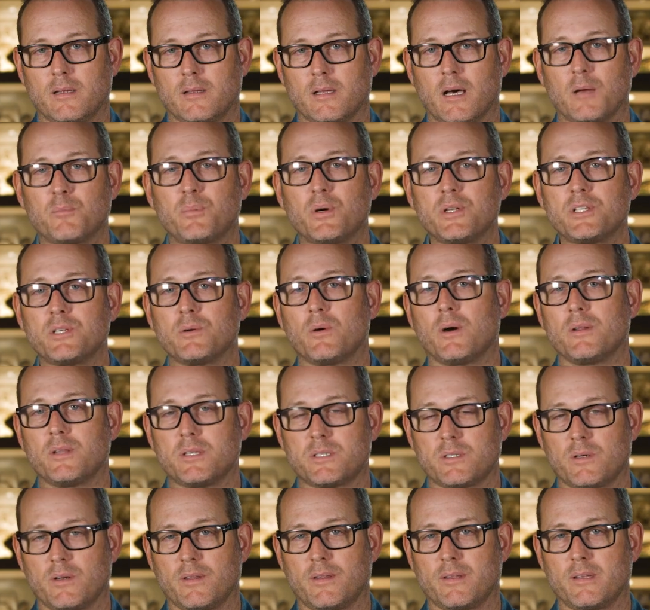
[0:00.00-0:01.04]
God put you on
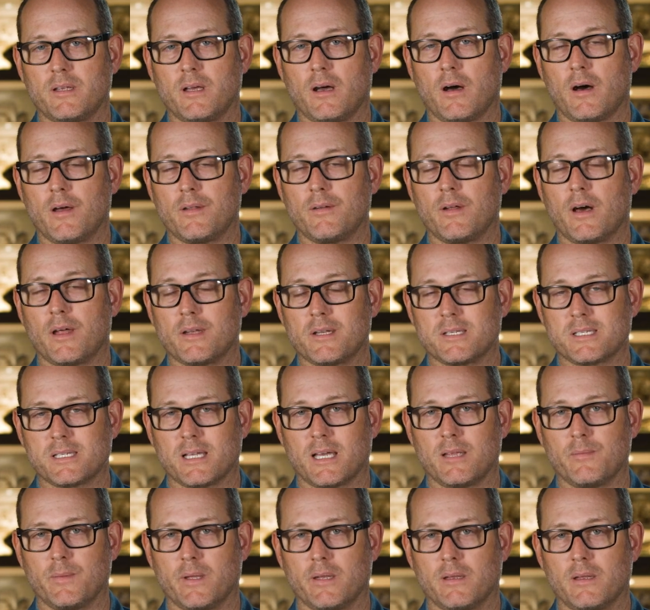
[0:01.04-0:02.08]
this earth on
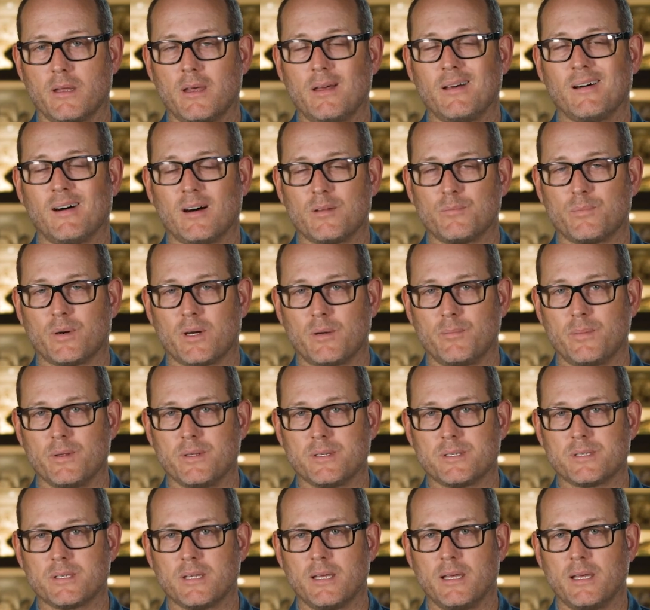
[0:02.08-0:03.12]
assignment, on
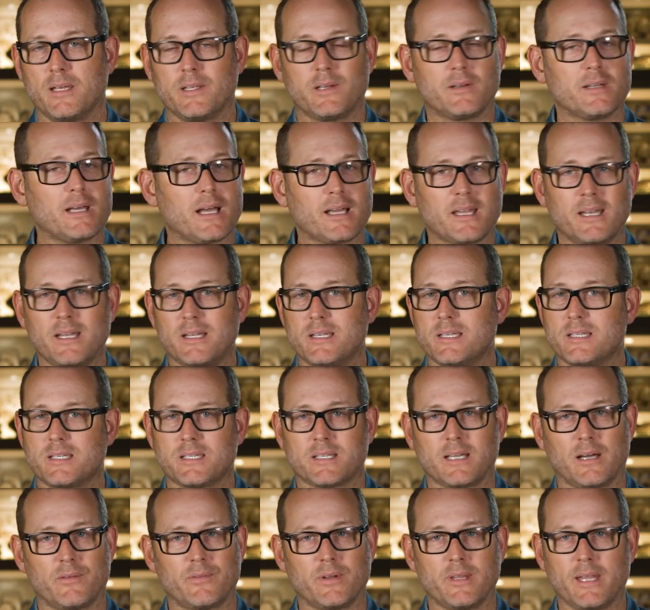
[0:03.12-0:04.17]
purpose. You're not going to
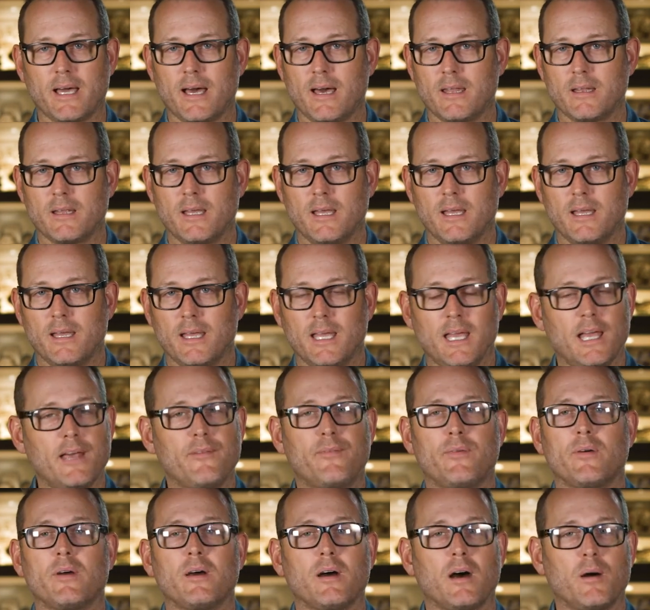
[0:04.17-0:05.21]
discover that
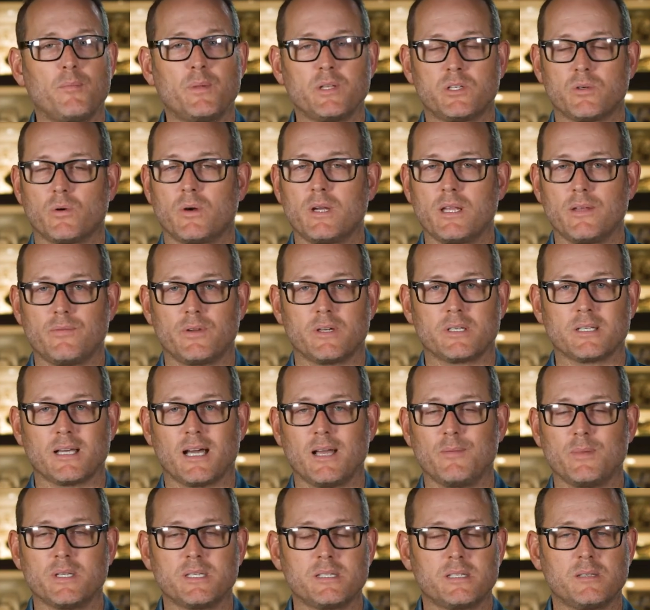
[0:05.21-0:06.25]
if a majority of your
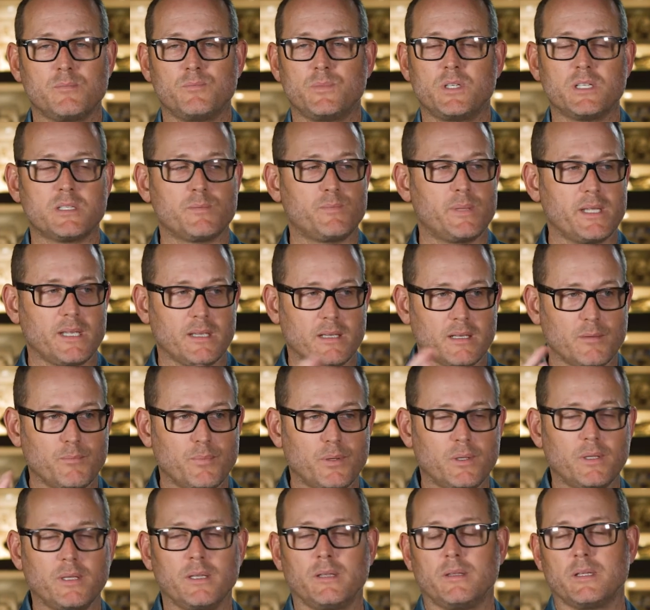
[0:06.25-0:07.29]
time is just being
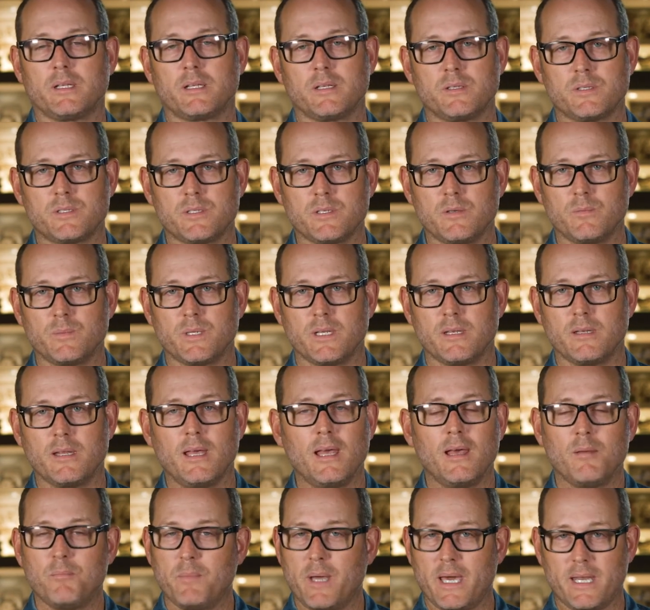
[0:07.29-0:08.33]
completely consumed in
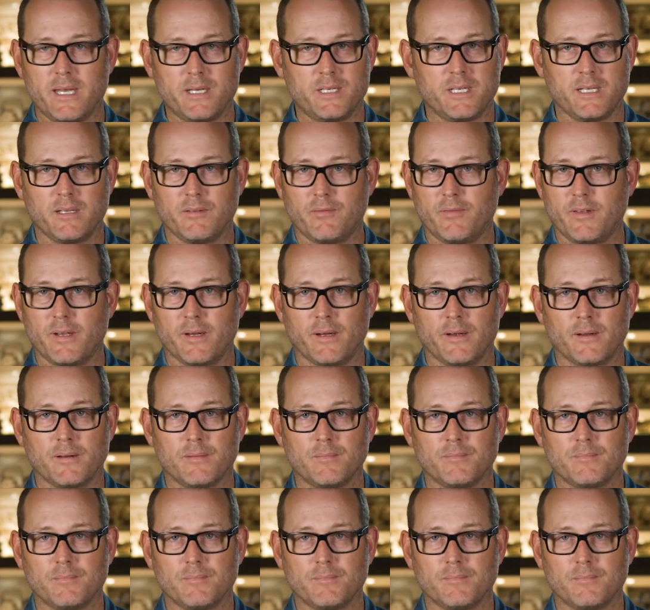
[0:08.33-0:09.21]
managing fear.